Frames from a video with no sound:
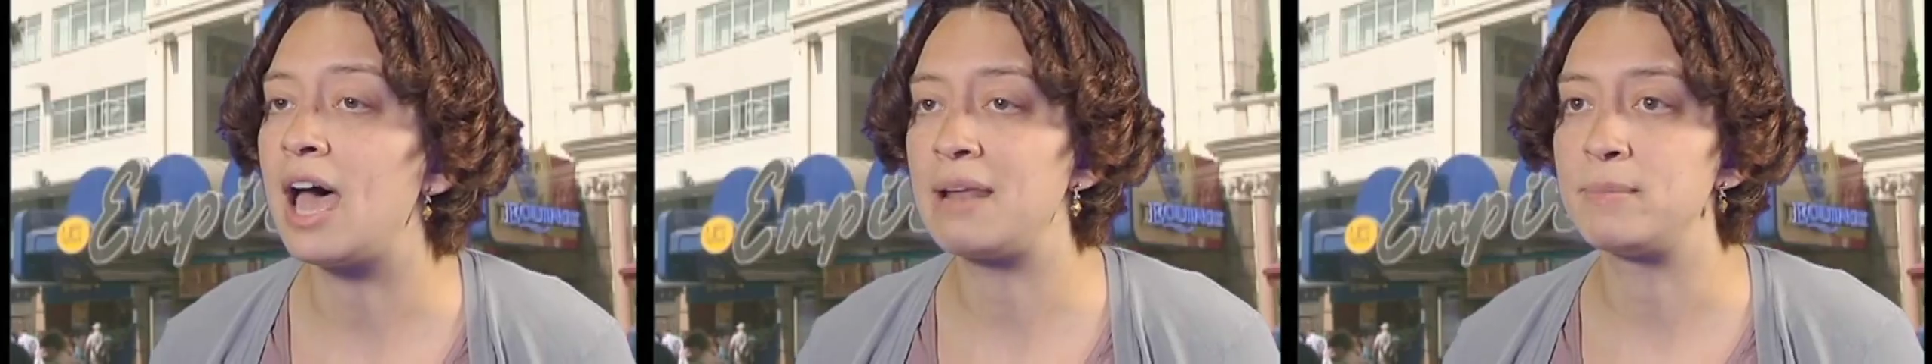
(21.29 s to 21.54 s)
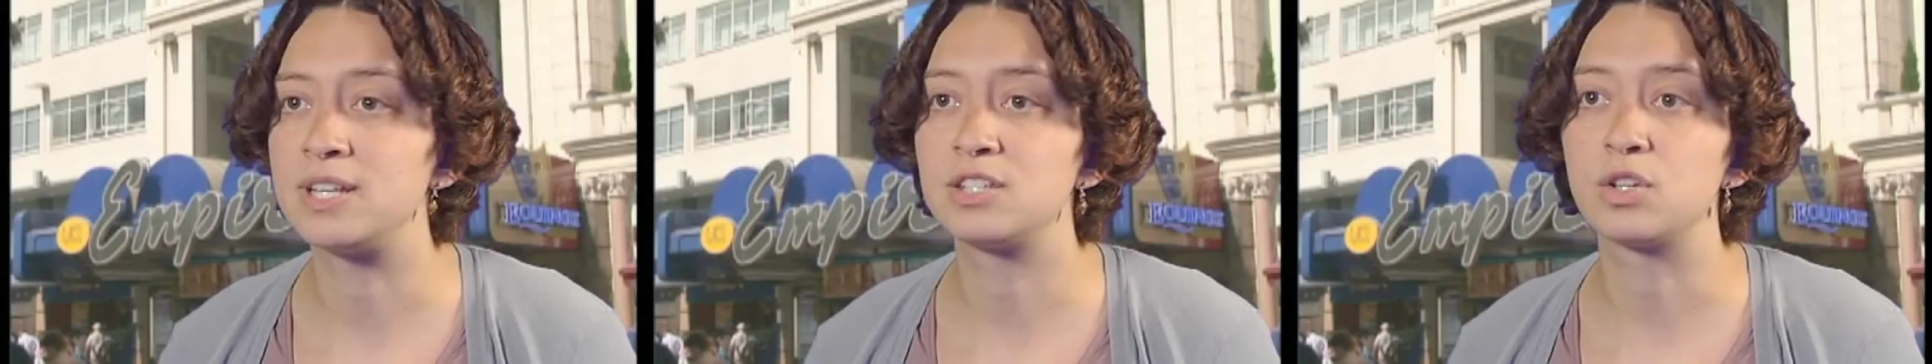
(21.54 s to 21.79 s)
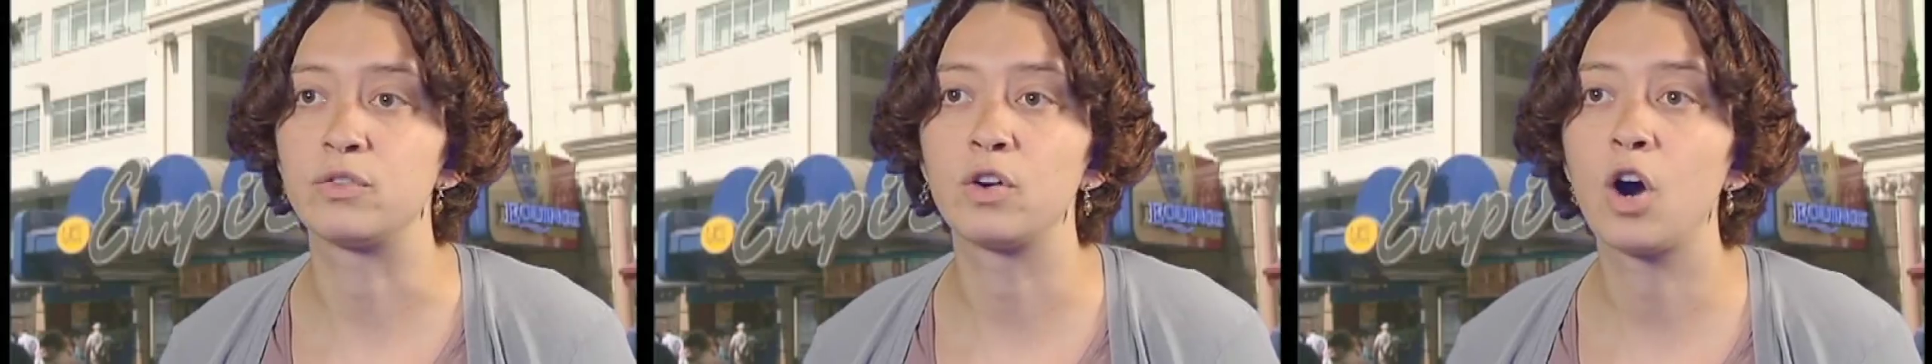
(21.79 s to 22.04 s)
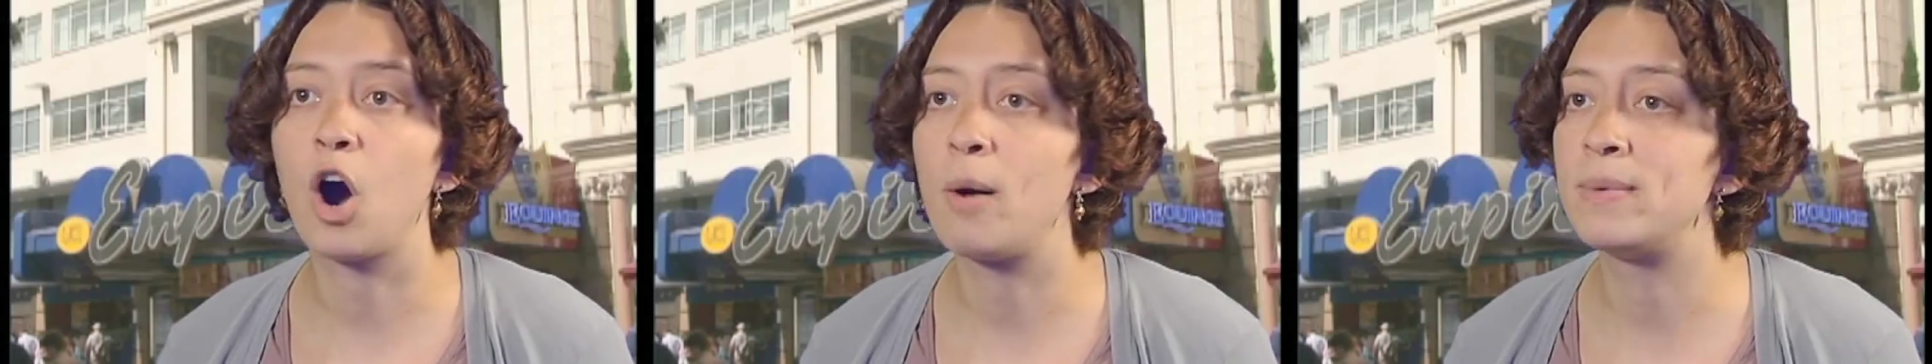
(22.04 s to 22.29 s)
elements of
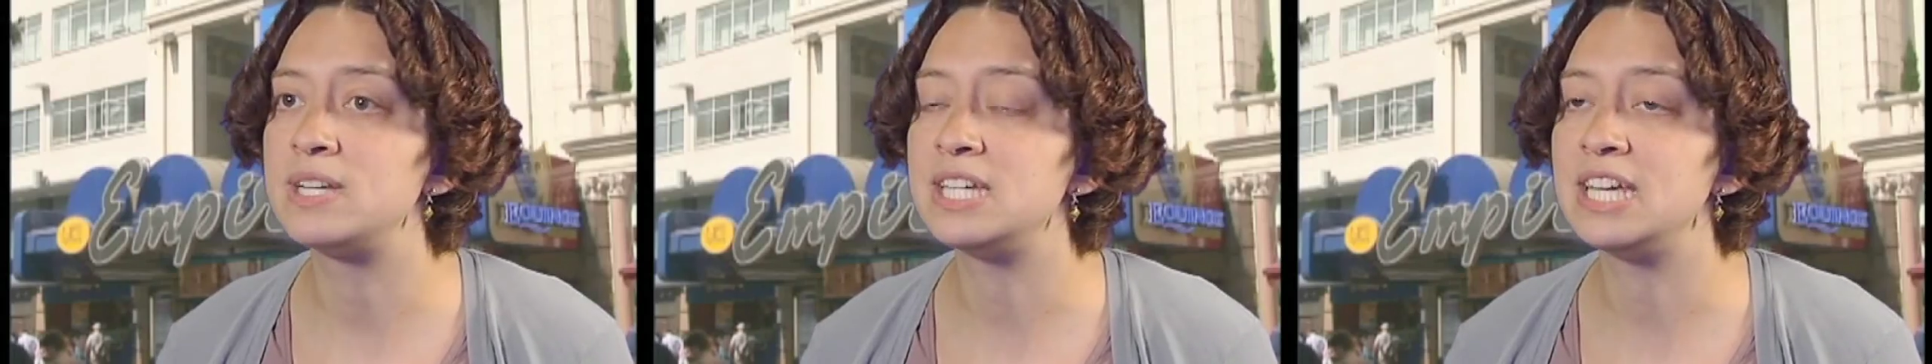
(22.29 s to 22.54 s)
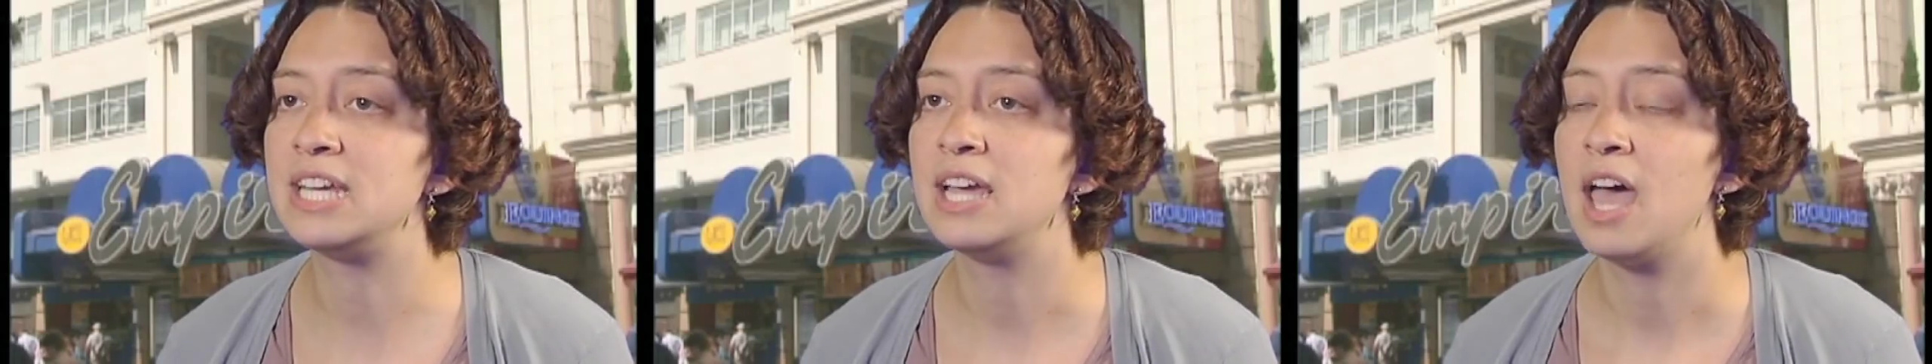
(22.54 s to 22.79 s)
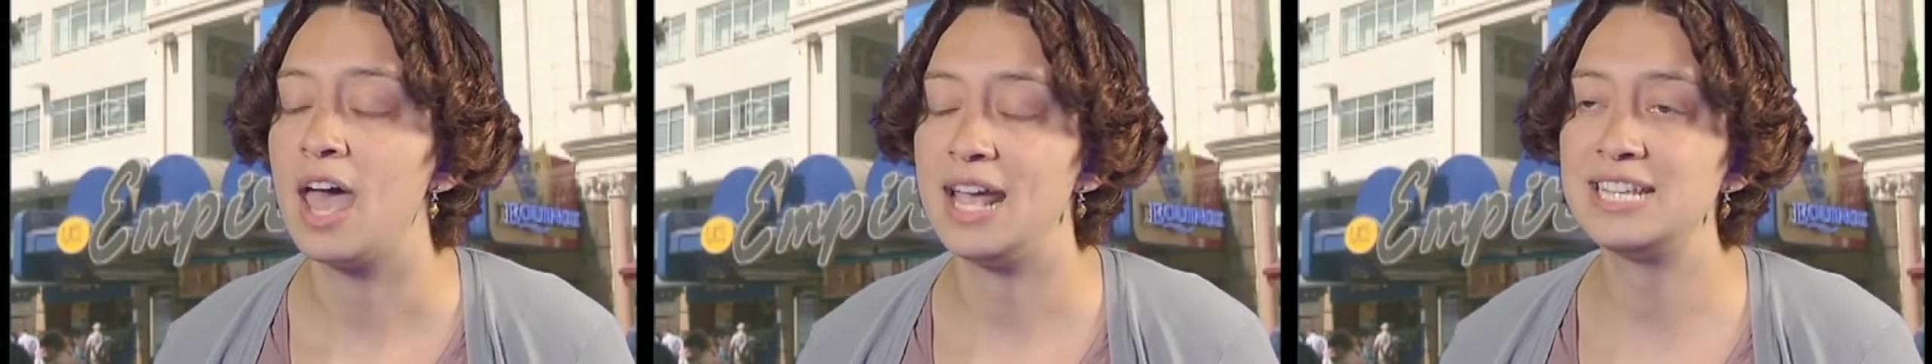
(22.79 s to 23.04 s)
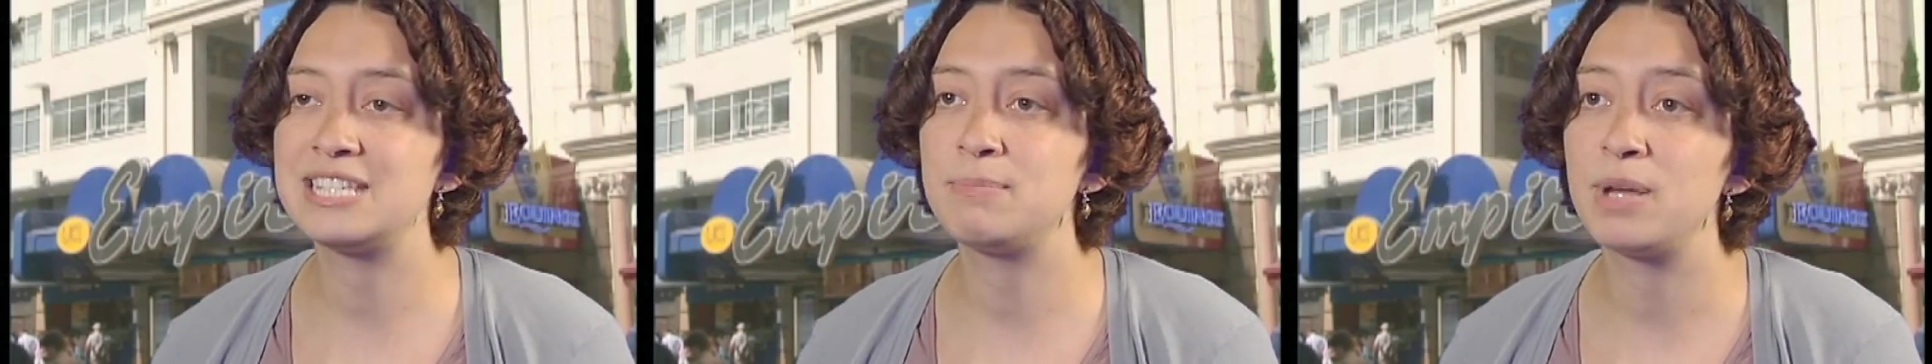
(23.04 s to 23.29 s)
comedy.
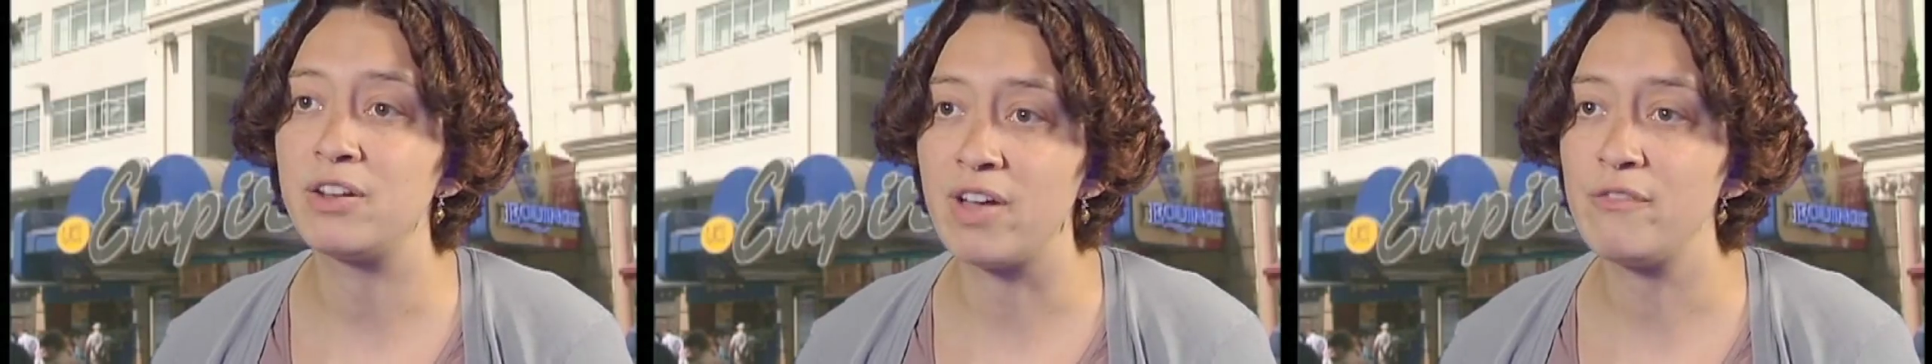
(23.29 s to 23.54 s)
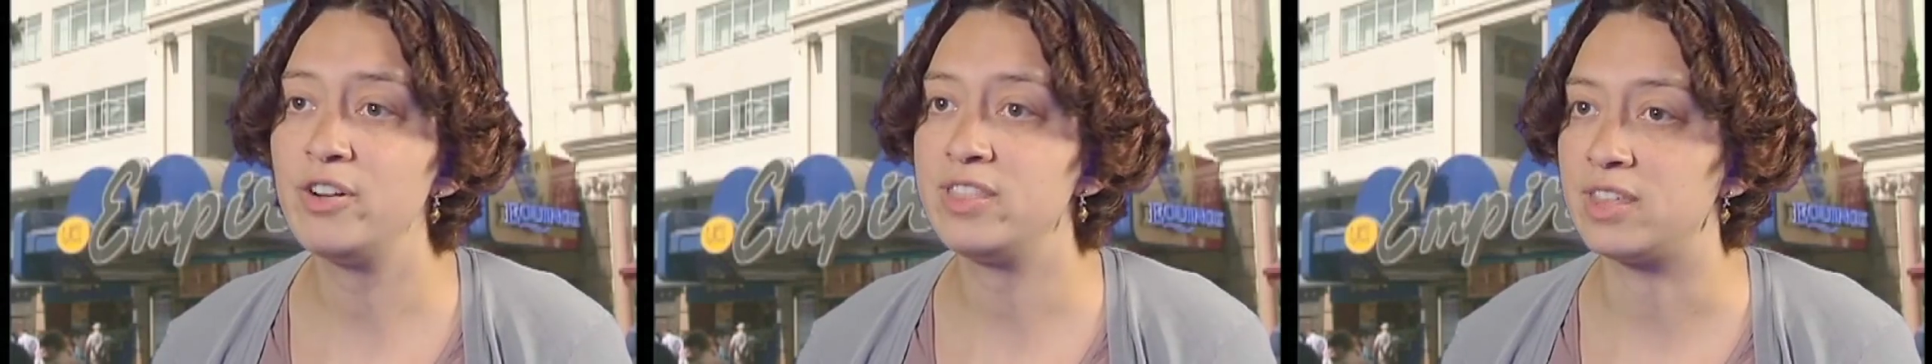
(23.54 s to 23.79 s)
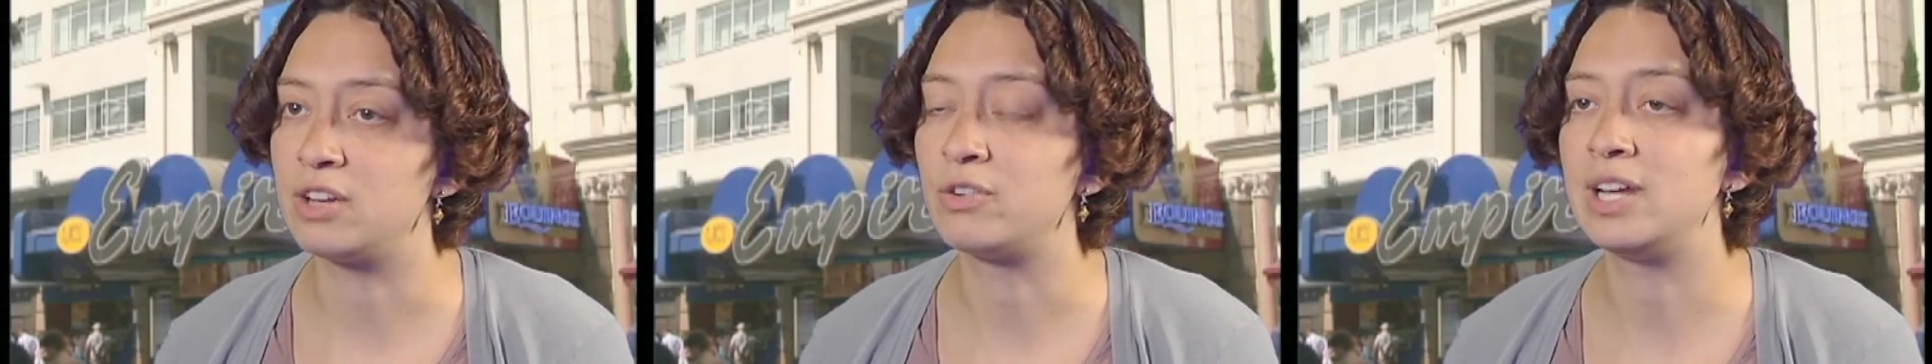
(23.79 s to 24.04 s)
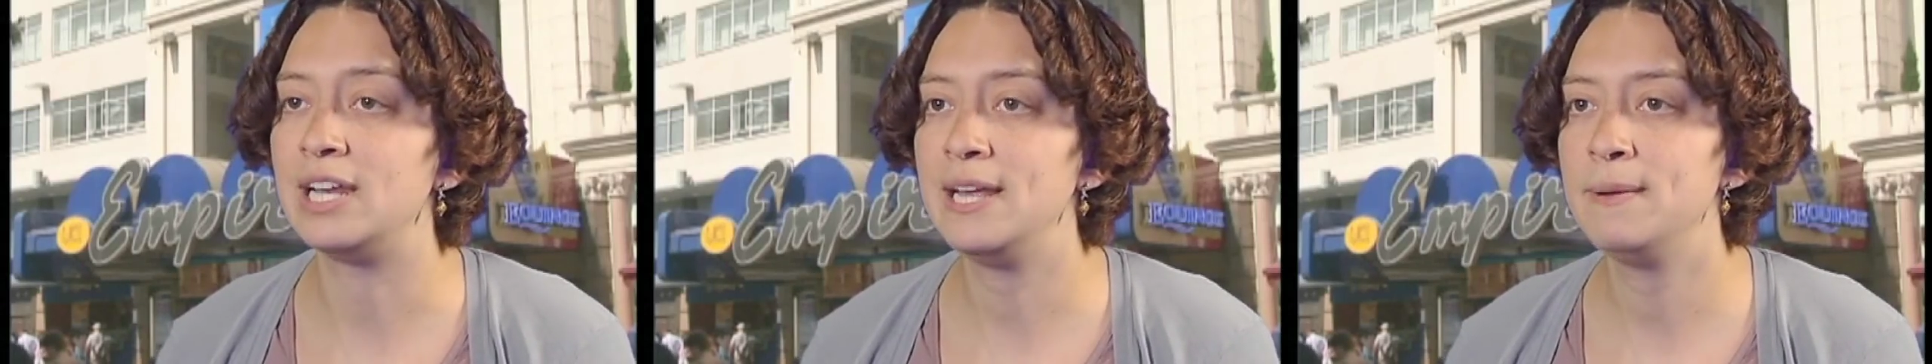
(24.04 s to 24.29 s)
It's a bit of everything,
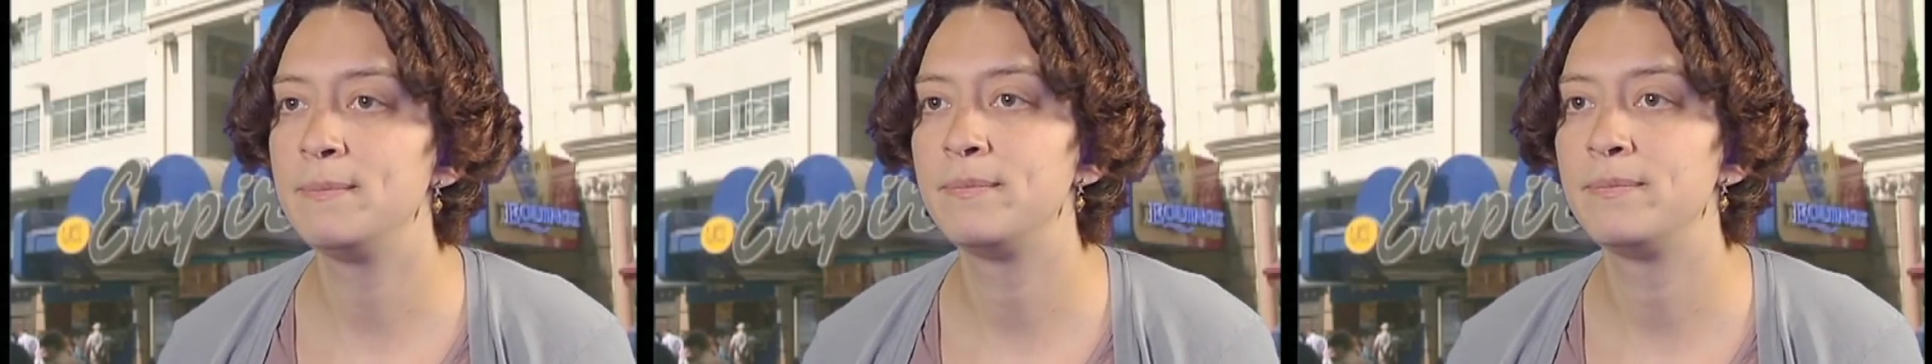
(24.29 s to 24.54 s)
really.